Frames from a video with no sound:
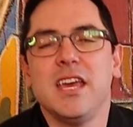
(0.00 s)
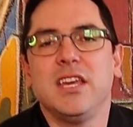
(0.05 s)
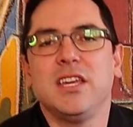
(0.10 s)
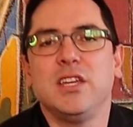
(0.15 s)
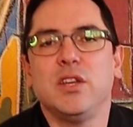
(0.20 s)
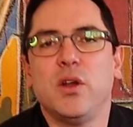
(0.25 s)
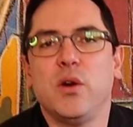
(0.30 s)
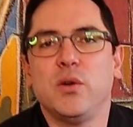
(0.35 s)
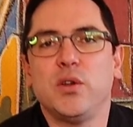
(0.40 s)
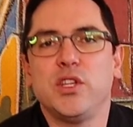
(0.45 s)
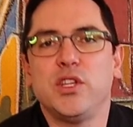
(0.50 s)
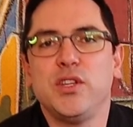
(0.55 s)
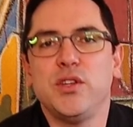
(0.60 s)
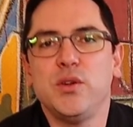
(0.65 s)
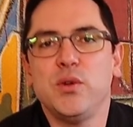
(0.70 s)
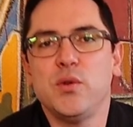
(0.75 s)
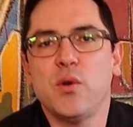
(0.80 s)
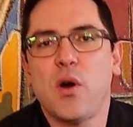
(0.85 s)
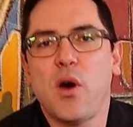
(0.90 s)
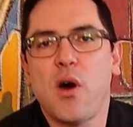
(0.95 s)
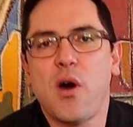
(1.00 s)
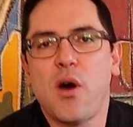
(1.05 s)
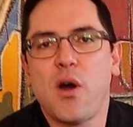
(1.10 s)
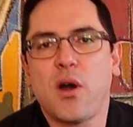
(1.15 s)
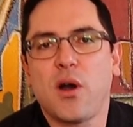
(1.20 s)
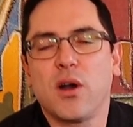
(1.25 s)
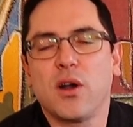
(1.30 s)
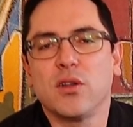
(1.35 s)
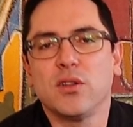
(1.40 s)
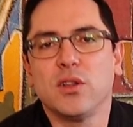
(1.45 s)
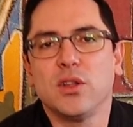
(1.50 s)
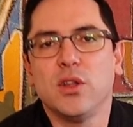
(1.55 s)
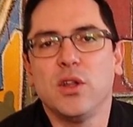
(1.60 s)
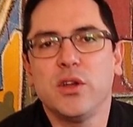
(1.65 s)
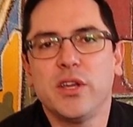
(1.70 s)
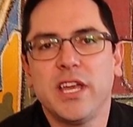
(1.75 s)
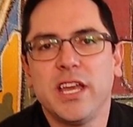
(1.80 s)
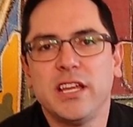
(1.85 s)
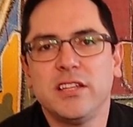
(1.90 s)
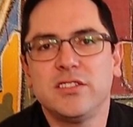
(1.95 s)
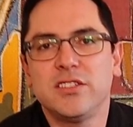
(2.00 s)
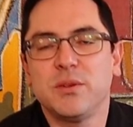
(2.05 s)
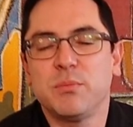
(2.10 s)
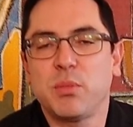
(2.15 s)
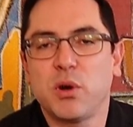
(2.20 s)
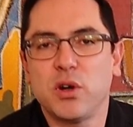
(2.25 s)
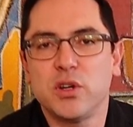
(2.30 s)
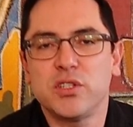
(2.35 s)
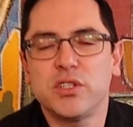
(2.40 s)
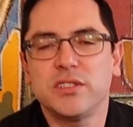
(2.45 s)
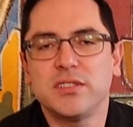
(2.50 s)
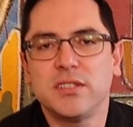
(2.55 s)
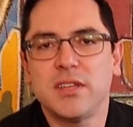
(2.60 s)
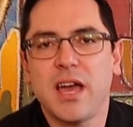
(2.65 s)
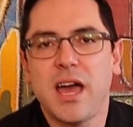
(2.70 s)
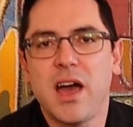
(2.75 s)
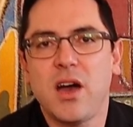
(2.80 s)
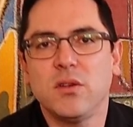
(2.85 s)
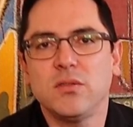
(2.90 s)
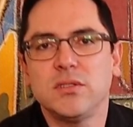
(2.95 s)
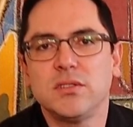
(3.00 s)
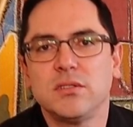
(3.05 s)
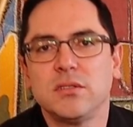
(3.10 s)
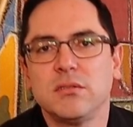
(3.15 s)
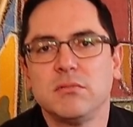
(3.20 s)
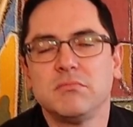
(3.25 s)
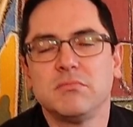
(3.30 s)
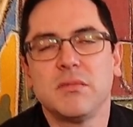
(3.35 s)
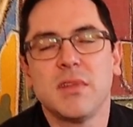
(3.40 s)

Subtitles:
you are looking to purchase a house,